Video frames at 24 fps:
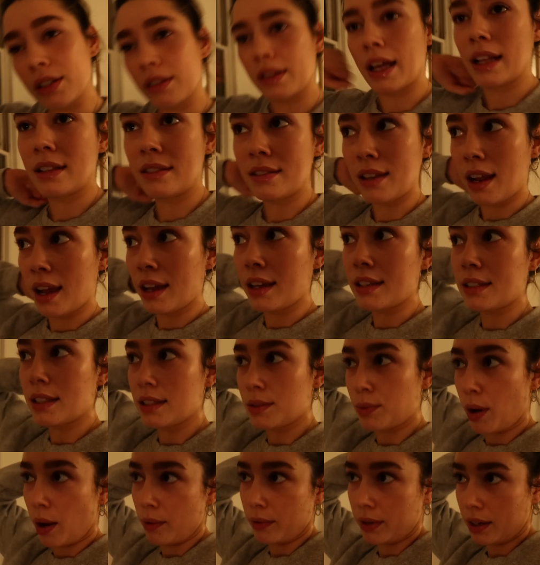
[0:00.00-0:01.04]
so that's nice.
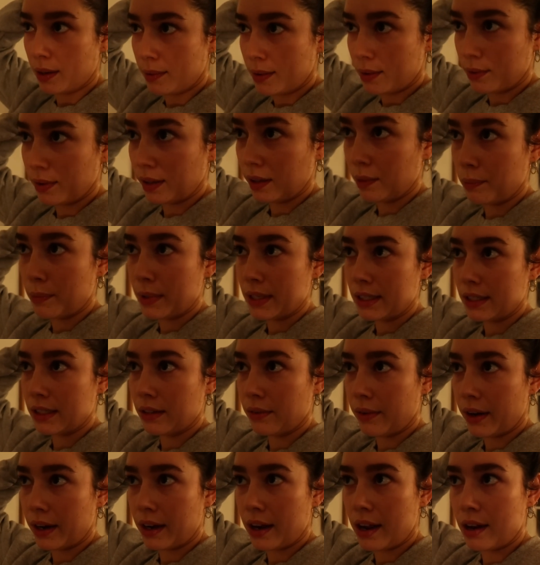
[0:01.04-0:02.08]
It's probably gonna be really busy
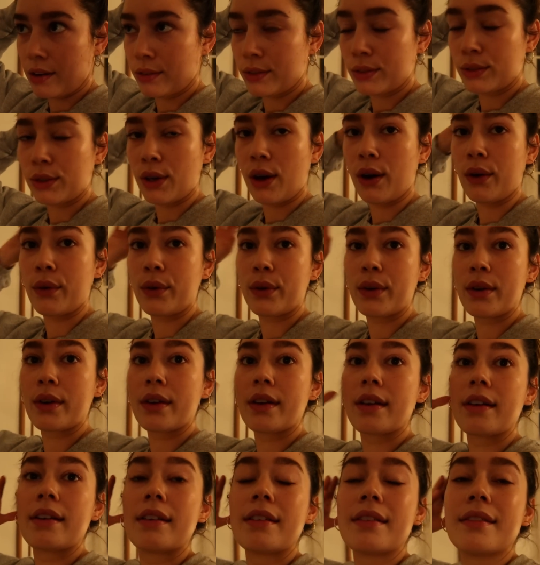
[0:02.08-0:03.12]
right now, so
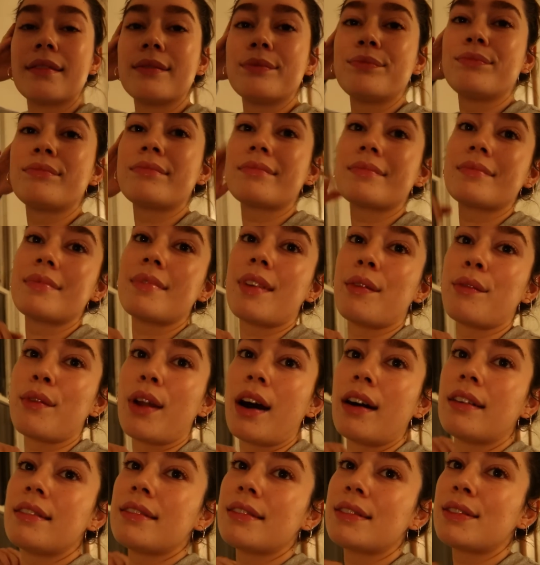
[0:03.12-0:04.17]
I'm
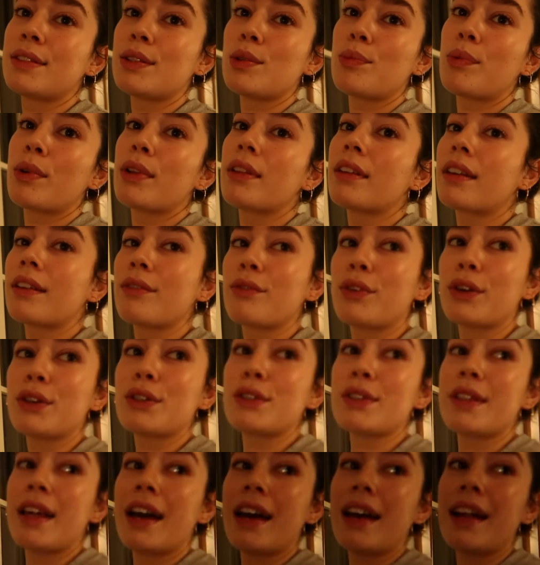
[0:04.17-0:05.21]
not super looking forward
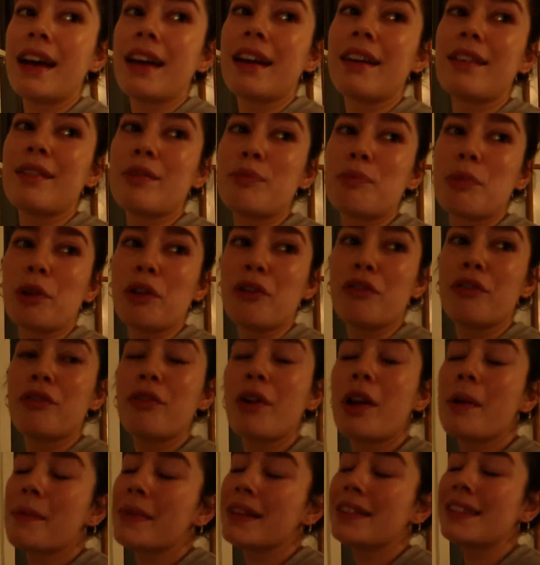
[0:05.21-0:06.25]
to that. I have
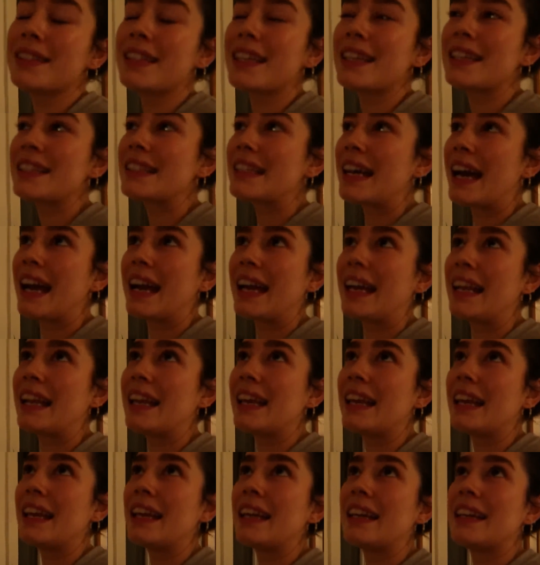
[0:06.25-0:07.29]
performance
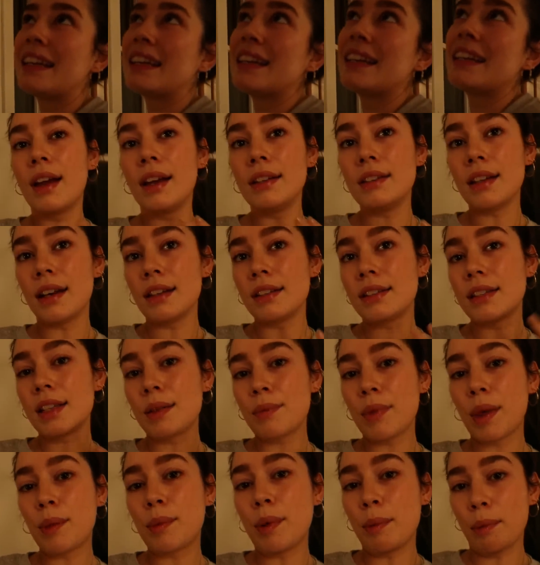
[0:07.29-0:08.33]
anxiety. It does seem
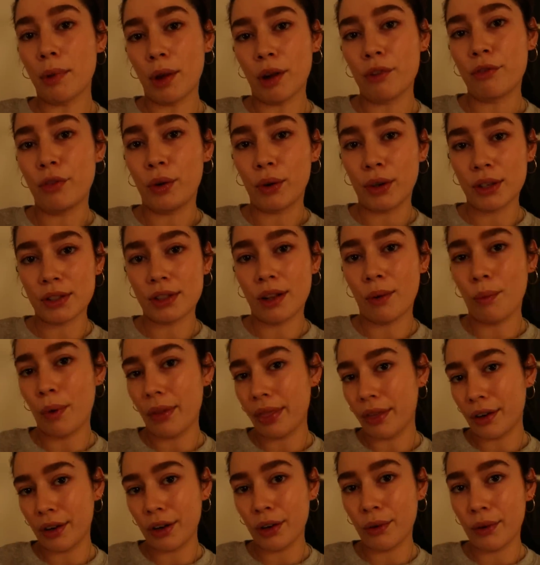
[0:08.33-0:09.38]
like people are focused on
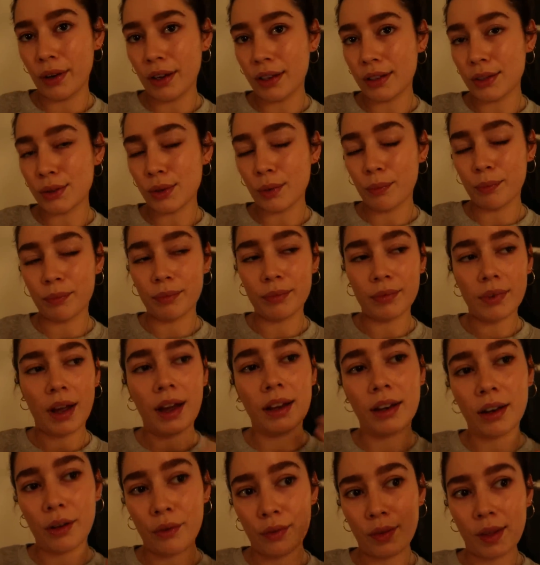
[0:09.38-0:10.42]
what they're doing. So I'm,
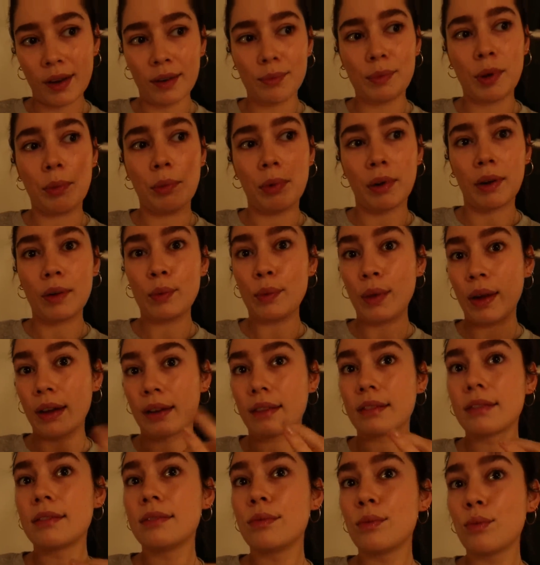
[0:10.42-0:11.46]
i know that people aren't
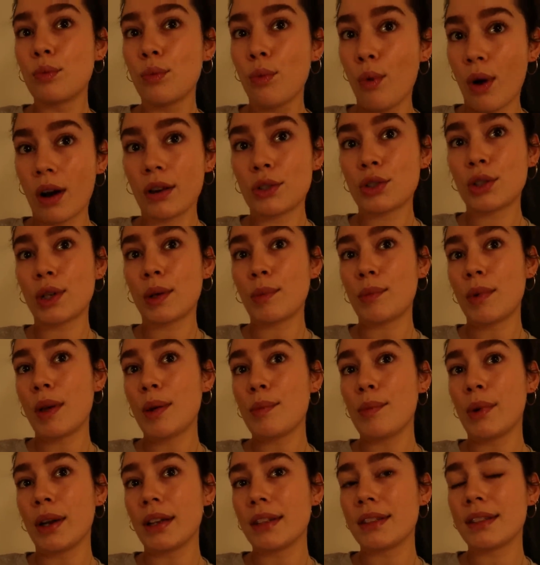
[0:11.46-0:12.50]
like watching me,
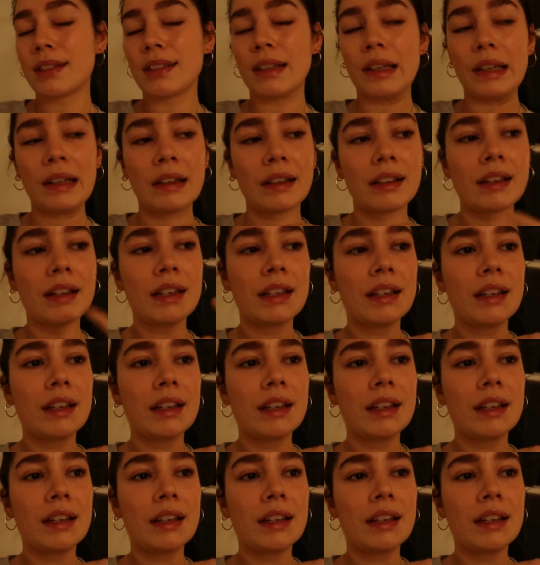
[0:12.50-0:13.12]
but it's still